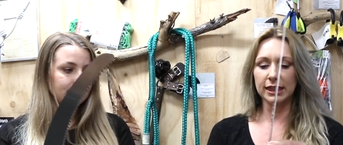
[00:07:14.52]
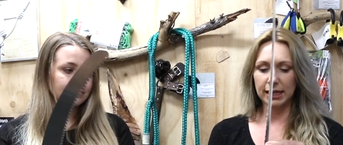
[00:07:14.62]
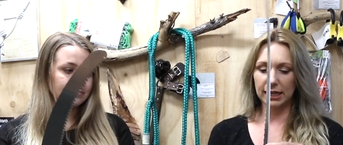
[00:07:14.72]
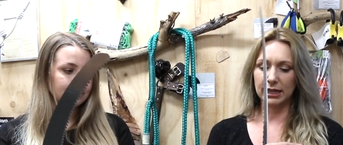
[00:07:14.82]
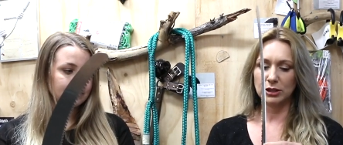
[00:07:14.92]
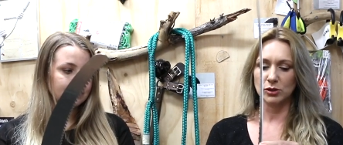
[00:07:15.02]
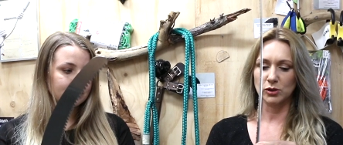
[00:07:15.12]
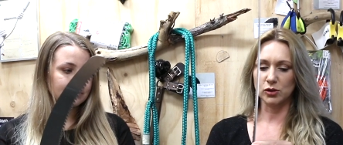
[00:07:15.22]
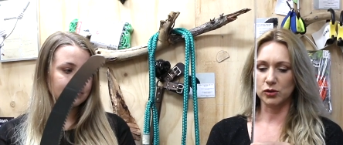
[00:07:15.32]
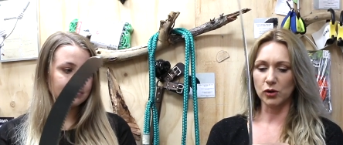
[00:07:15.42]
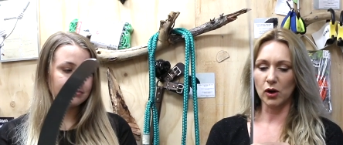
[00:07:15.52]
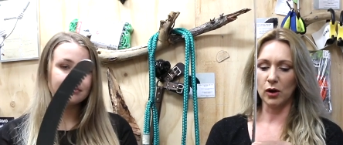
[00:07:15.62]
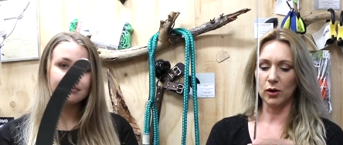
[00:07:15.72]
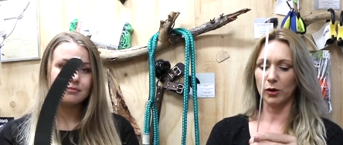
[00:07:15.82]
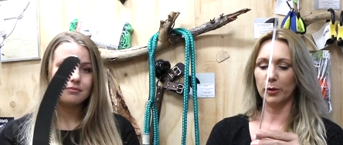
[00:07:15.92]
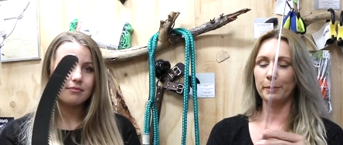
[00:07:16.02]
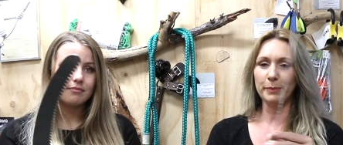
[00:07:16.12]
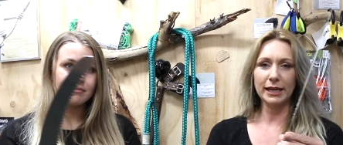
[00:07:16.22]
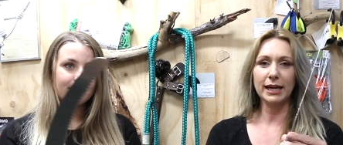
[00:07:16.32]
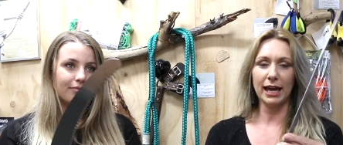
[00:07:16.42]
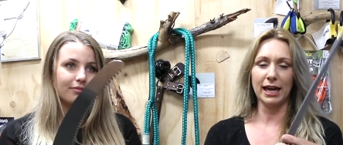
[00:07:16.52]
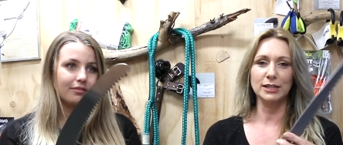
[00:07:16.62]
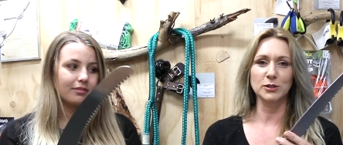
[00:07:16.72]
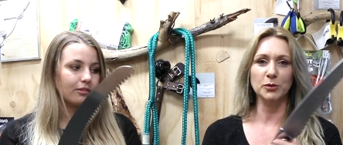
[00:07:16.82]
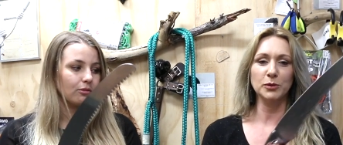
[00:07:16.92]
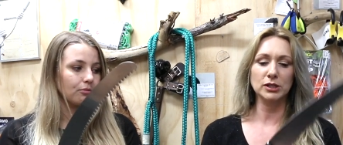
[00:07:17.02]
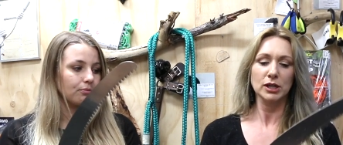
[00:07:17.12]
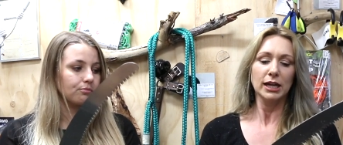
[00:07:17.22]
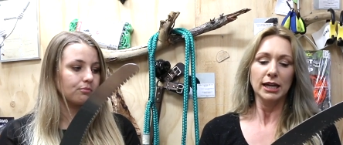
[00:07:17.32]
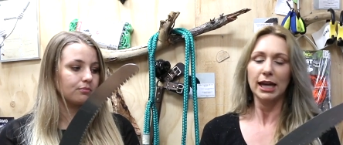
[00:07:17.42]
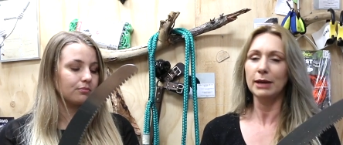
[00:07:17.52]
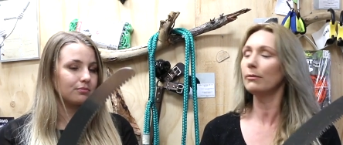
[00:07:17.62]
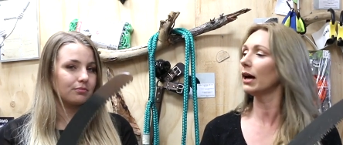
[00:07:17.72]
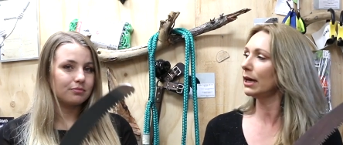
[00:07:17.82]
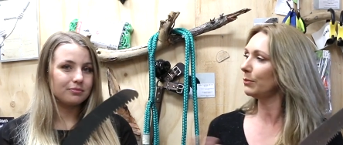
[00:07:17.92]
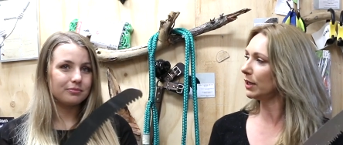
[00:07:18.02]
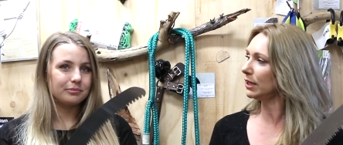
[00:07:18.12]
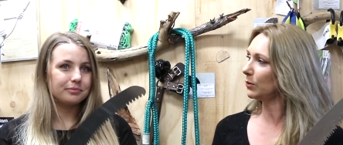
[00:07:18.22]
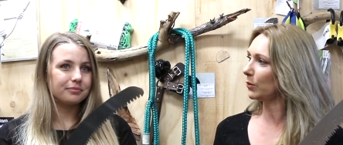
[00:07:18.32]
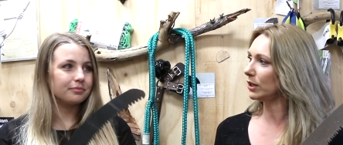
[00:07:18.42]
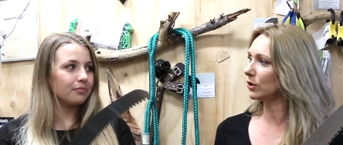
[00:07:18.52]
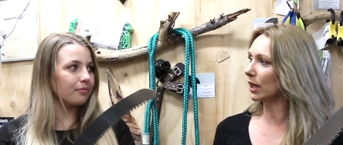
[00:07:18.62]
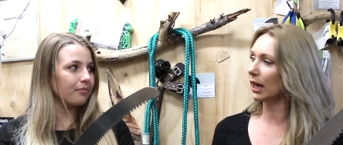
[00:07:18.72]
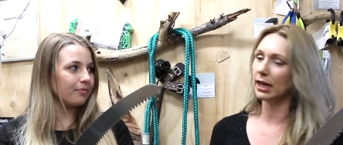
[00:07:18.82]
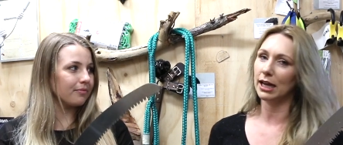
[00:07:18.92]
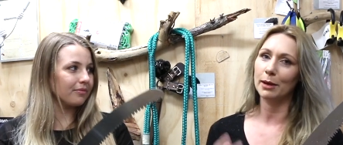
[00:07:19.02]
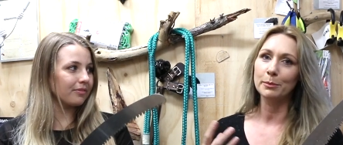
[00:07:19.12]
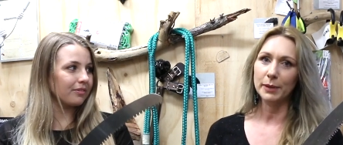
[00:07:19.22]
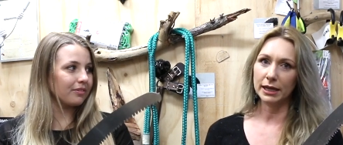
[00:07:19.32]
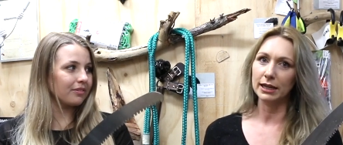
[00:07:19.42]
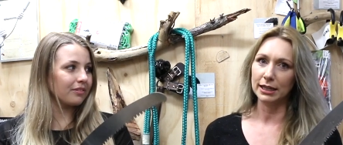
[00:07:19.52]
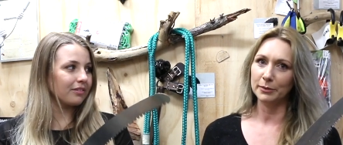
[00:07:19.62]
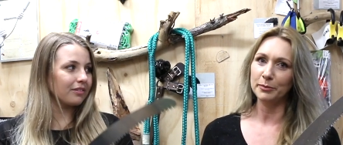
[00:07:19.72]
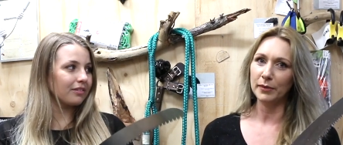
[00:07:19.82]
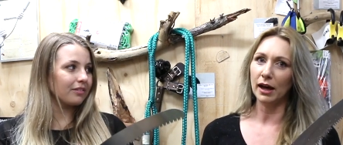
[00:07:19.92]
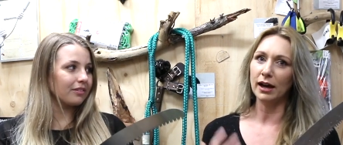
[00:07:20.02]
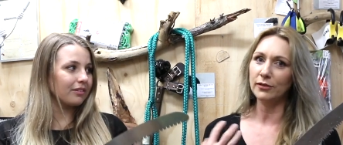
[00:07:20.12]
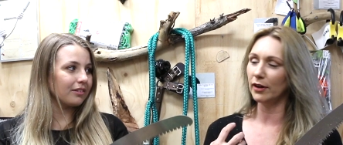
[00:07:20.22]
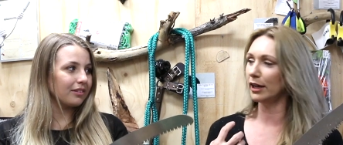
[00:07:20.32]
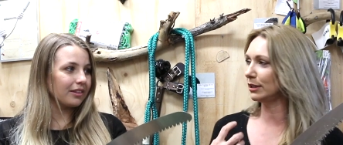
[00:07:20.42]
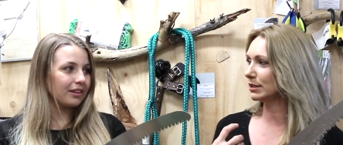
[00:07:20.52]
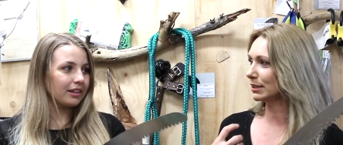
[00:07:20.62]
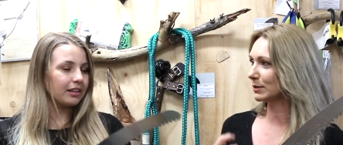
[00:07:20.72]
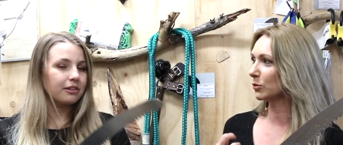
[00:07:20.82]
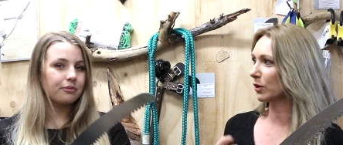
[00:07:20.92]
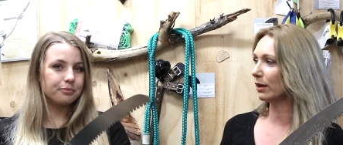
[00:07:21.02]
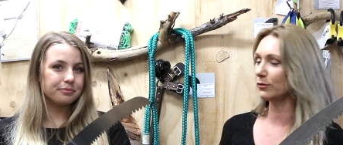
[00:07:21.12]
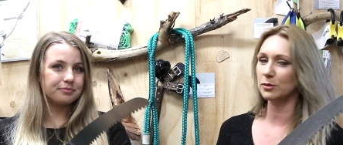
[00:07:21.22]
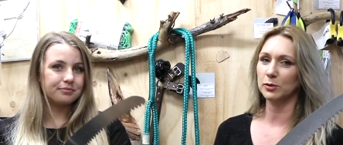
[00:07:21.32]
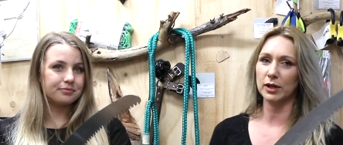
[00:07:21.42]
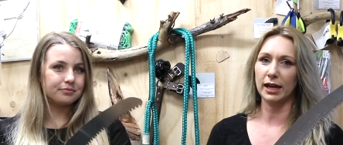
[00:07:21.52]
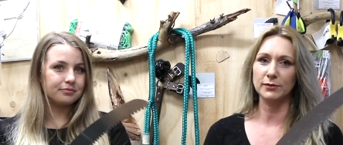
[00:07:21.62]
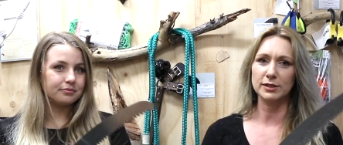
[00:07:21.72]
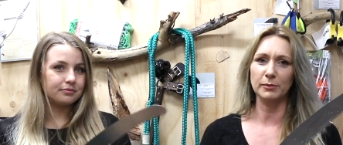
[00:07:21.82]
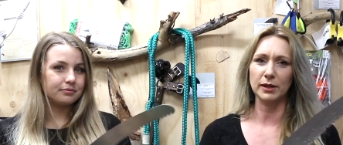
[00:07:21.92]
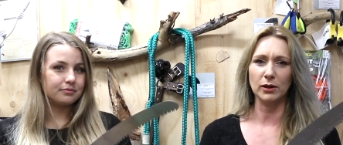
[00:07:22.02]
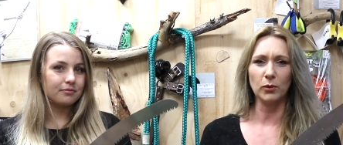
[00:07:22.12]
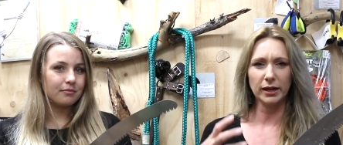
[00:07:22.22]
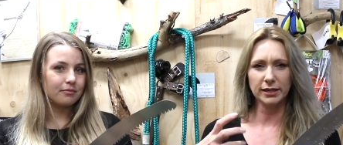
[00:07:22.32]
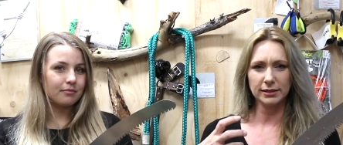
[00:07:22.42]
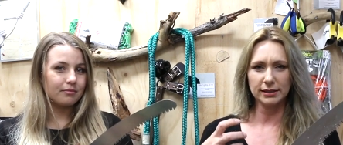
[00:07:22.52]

Speaker 1: thick, strong, big handle, which in my opinion when you're cutting a bigger limb, I find it's more comfortable to have something quite